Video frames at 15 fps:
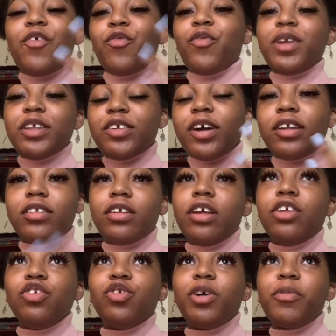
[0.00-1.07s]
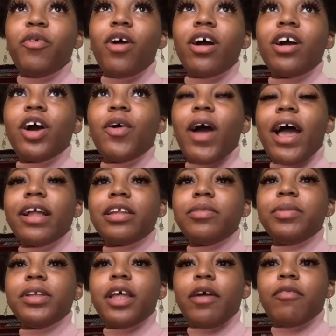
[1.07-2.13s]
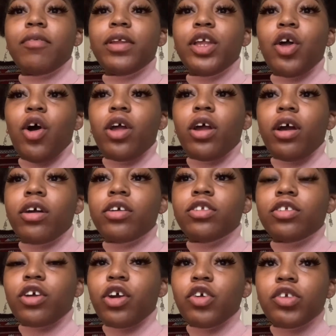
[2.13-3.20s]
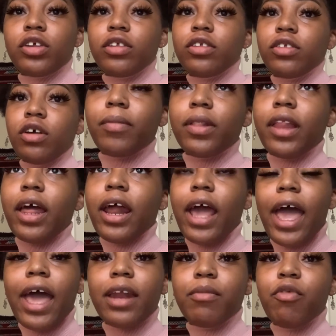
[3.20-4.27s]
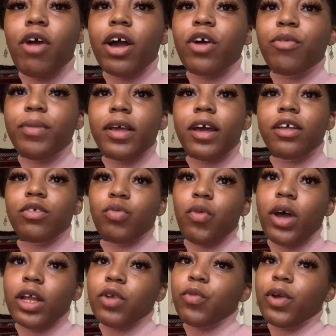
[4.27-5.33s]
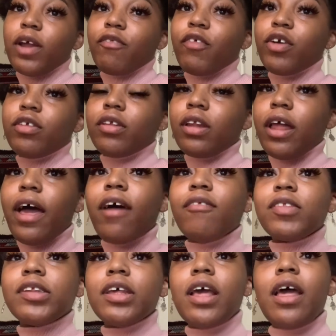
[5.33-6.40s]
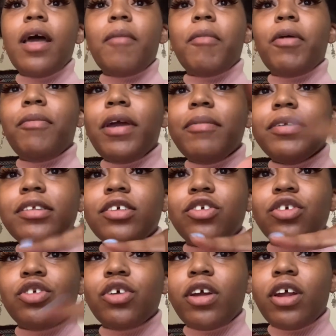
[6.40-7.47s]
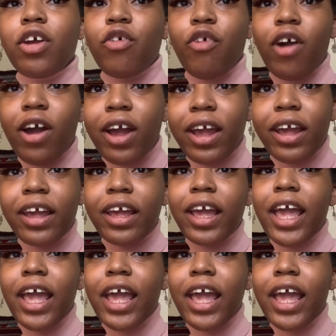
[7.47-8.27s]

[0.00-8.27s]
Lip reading: really started to enjoy Morocco had to be definitely on our excursion that I had in Morocco, because one, when I first left, my baby sister started crying